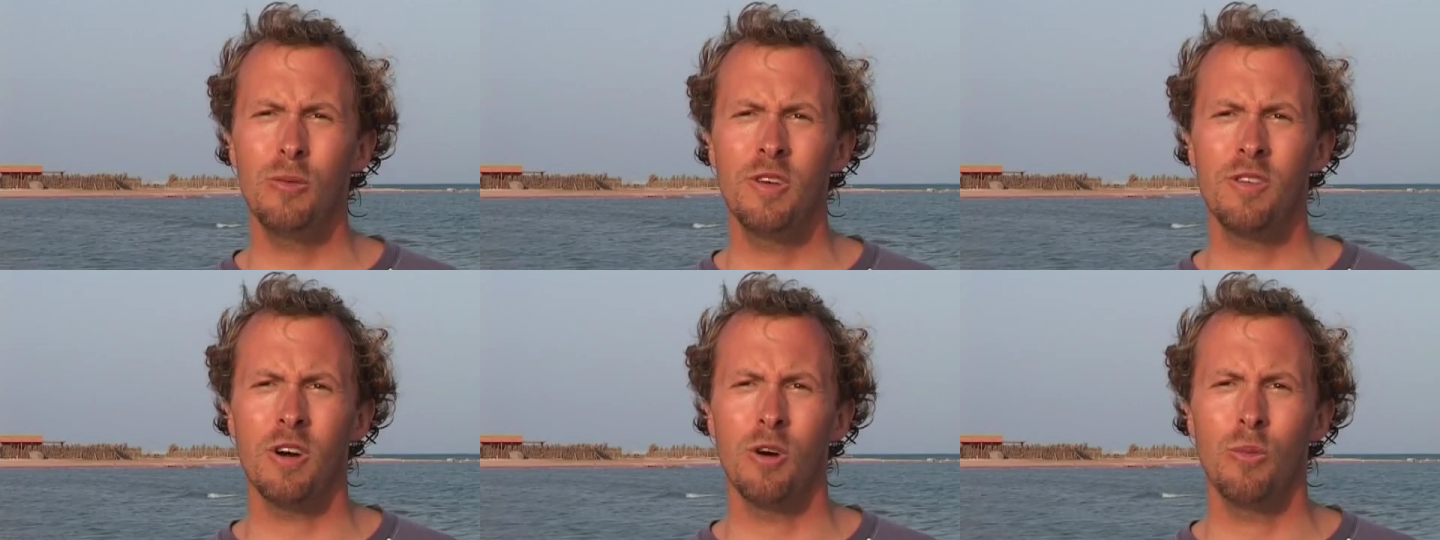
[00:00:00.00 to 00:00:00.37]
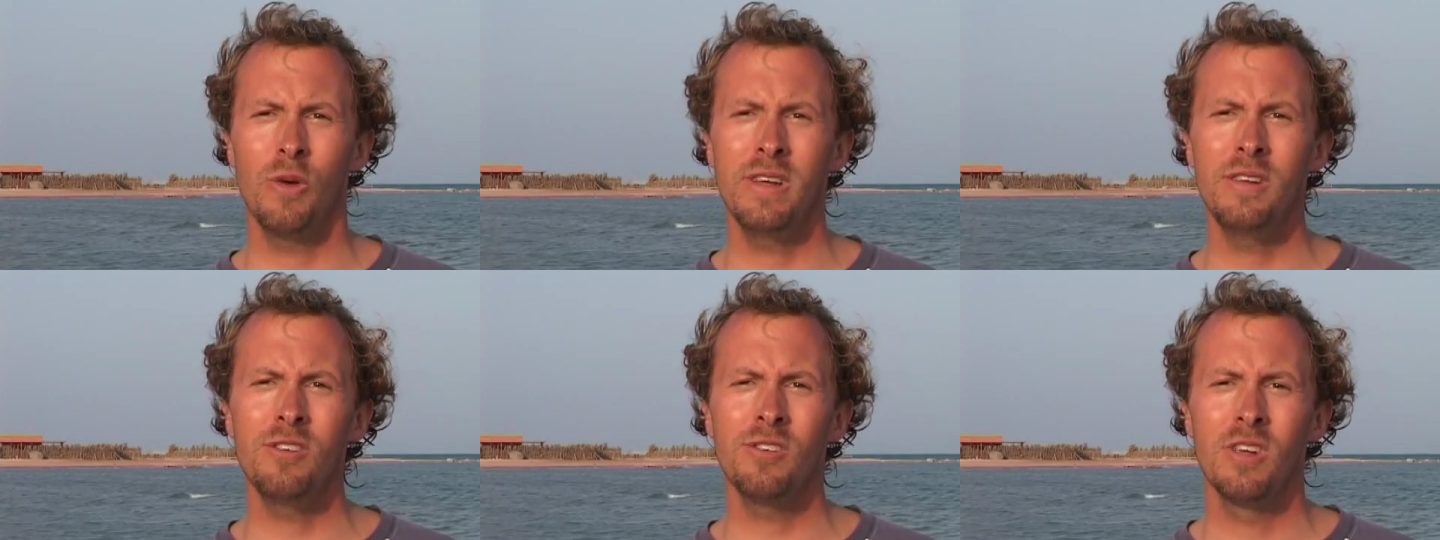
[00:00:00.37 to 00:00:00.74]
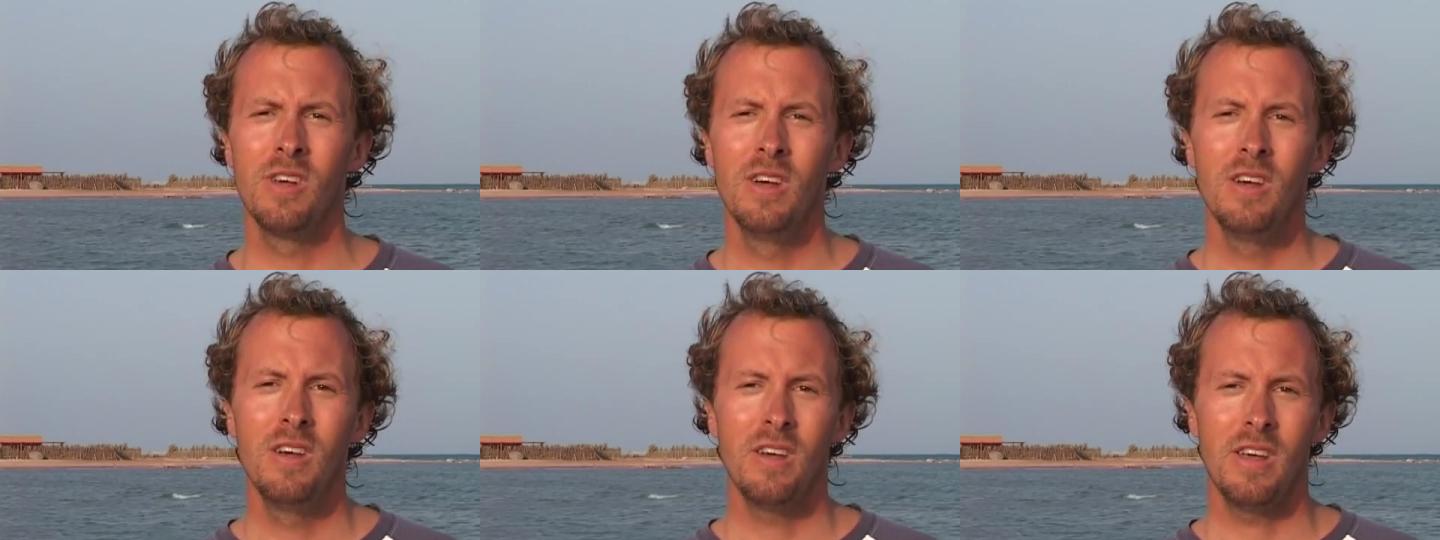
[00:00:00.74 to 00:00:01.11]
we've got wind.
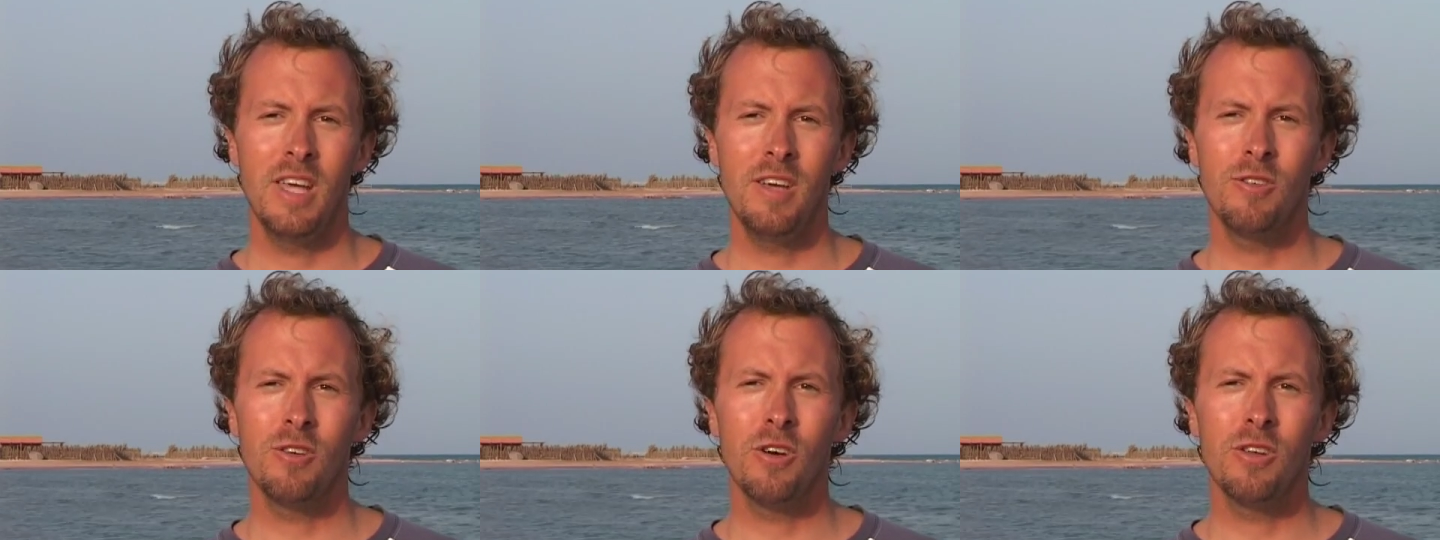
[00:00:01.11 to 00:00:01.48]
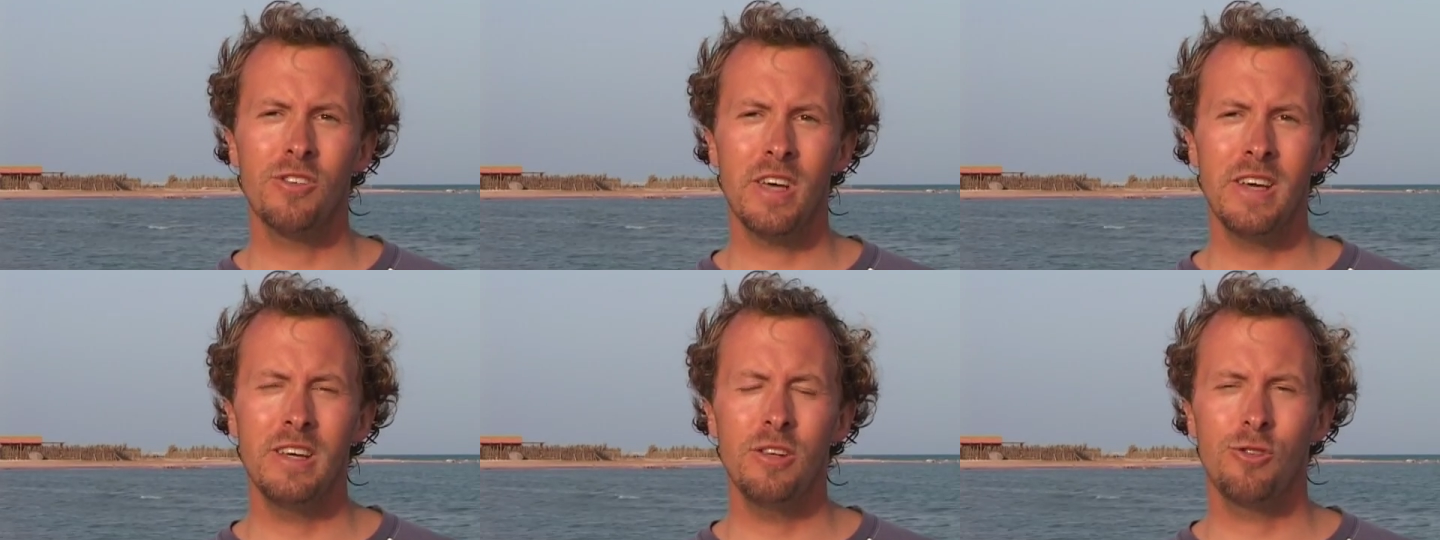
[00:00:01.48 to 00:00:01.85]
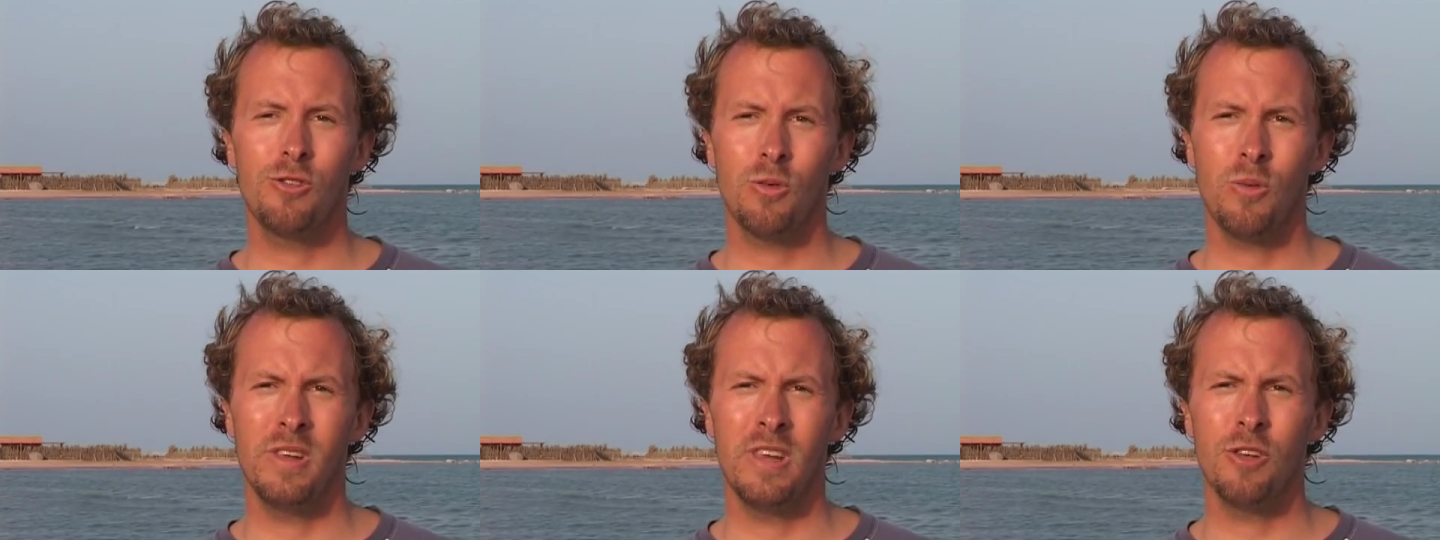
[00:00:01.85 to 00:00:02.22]
Even on days
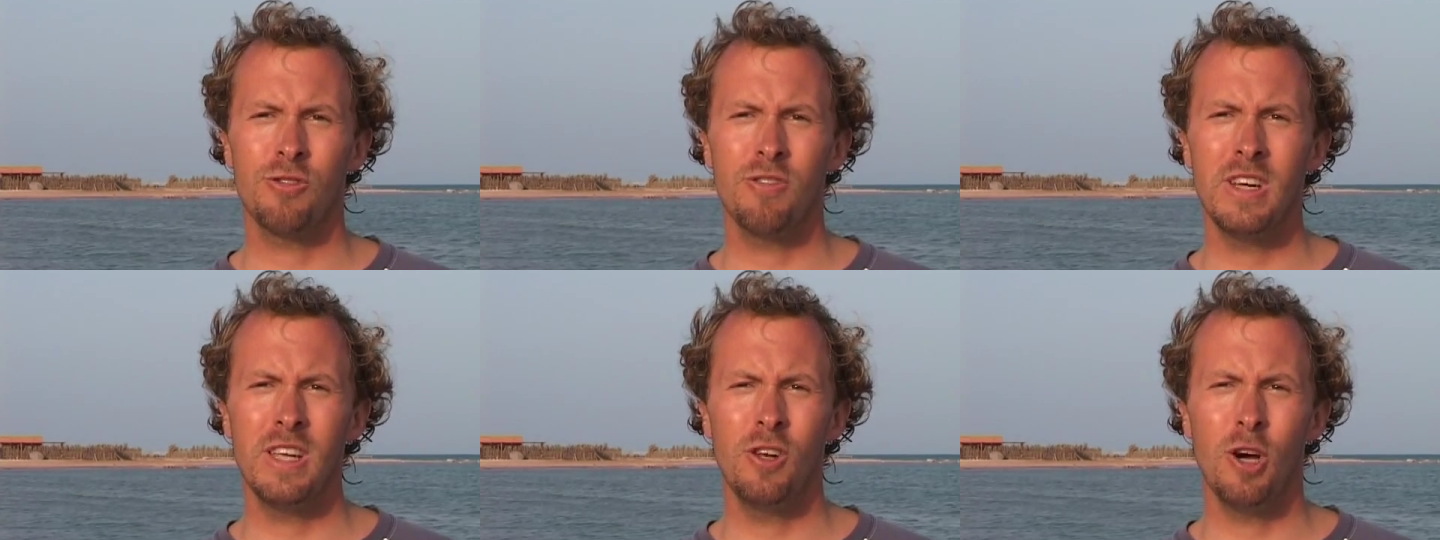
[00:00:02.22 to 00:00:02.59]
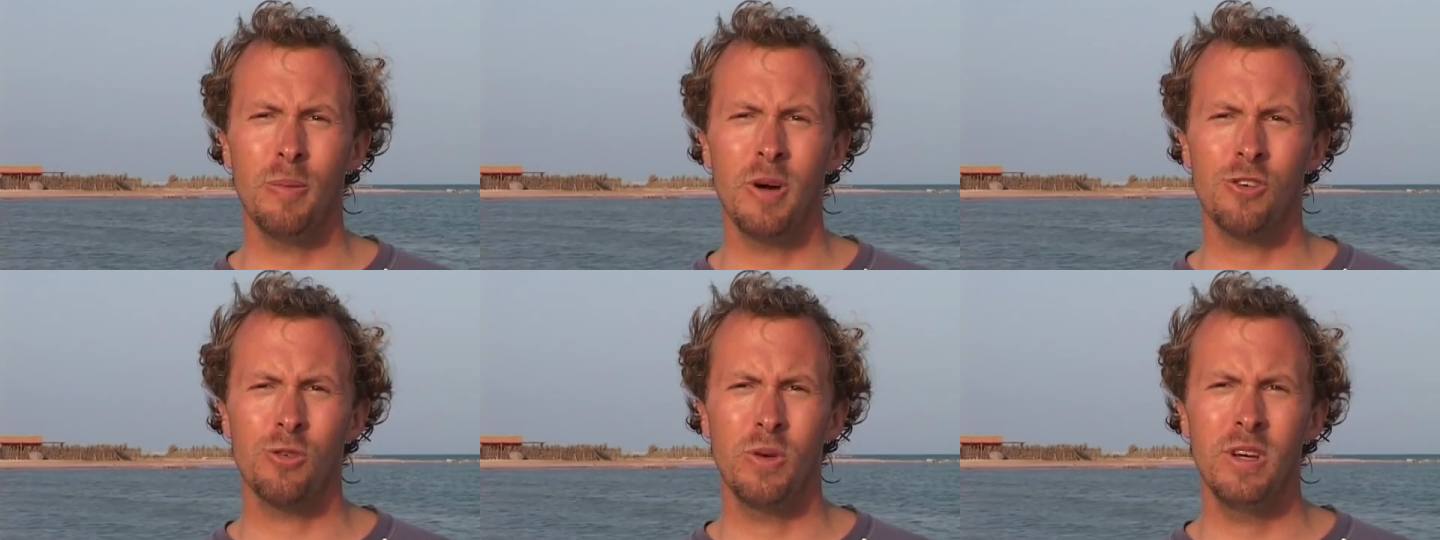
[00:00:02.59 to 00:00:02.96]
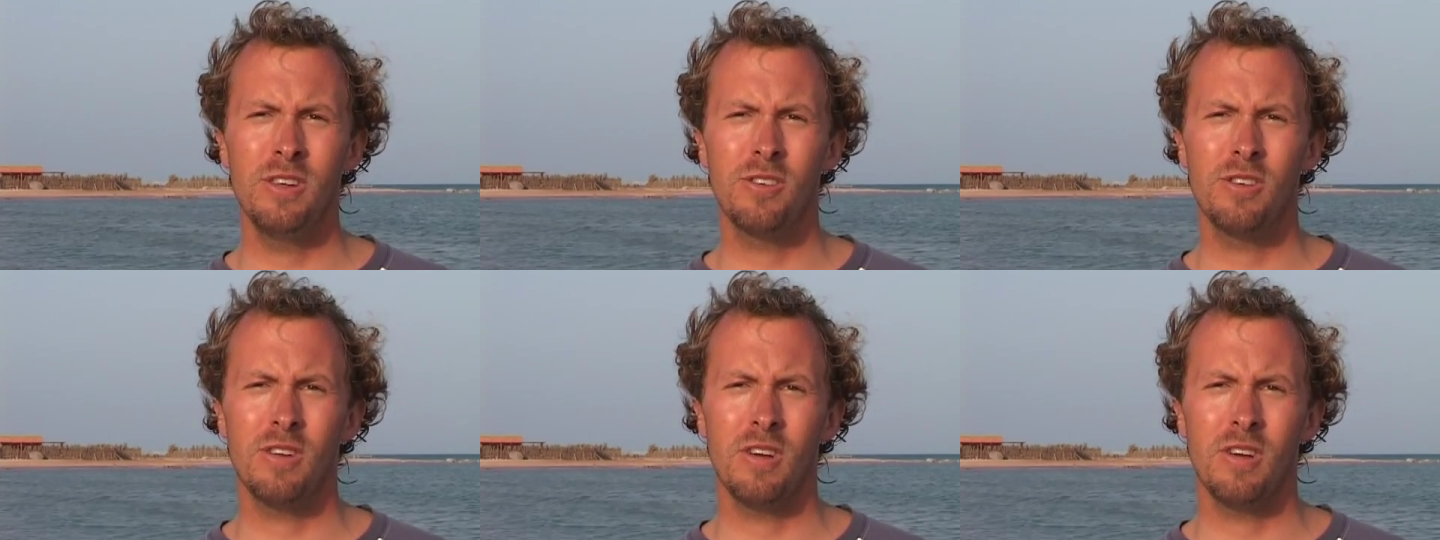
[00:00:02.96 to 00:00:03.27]
when there's really not much wind,